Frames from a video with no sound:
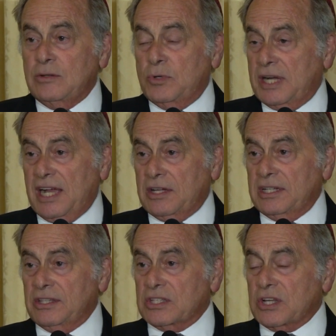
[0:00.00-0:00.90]
We're not going
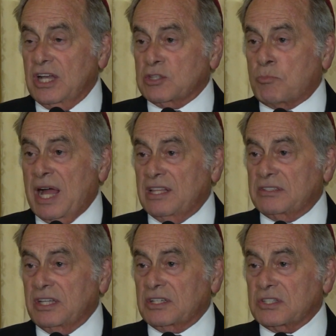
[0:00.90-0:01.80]
to discuss
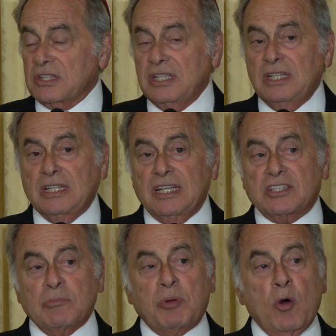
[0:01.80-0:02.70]
politics.
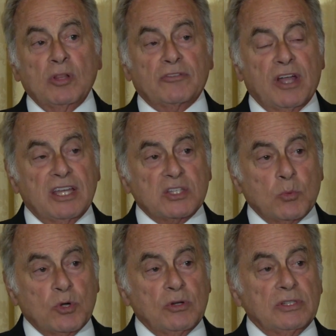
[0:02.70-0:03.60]
It's a polarized
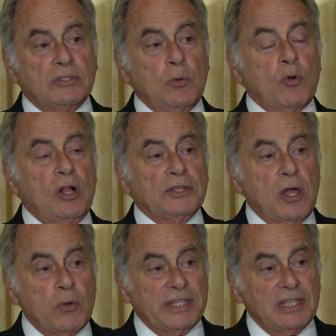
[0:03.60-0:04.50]
world. You all
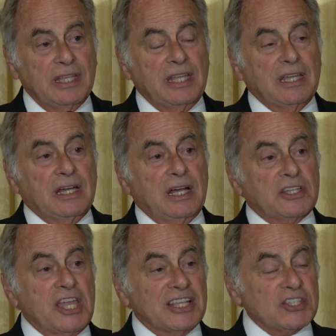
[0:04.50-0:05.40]
know it.
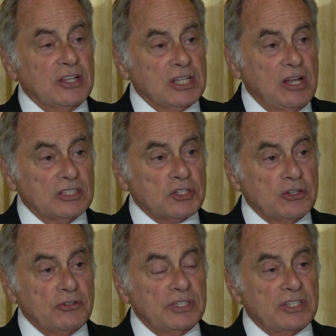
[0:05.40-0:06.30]
Cancel
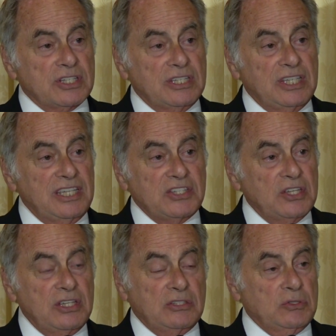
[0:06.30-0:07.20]
culture is
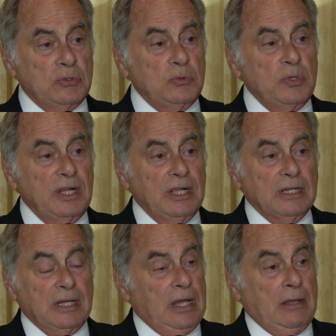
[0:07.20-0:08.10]
easy to
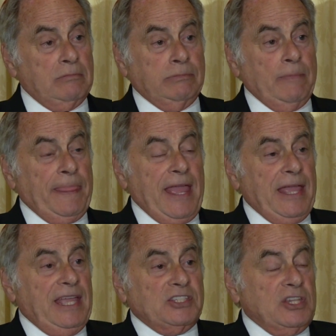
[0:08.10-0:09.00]

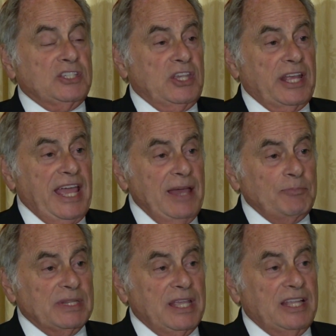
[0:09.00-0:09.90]

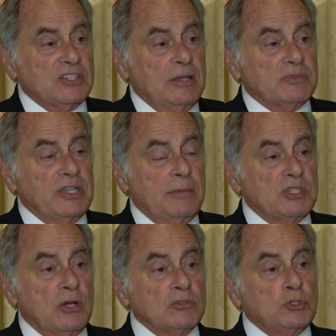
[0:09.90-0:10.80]
happen, and sometimes
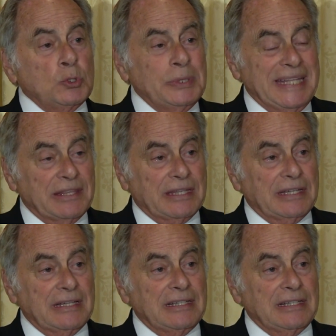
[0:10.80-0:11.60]
you don't do anything.